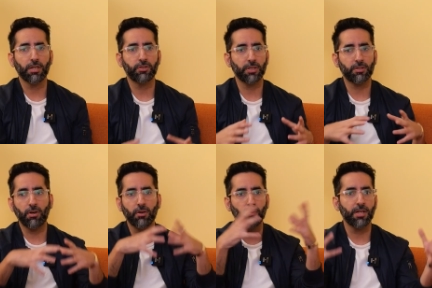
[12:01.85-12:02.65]
just
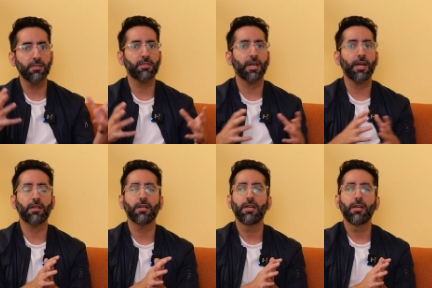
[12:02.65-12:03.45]
on one
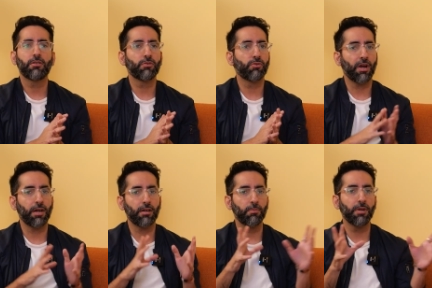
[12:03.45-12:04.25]
set to
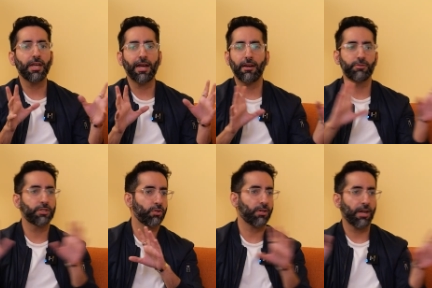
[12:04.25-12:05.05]
randomly have
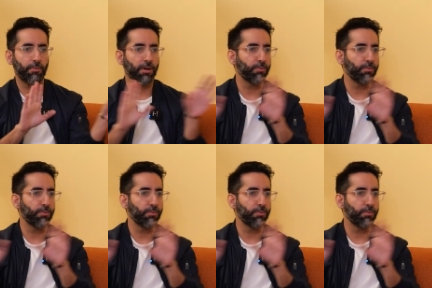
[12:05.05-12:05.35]
just your camera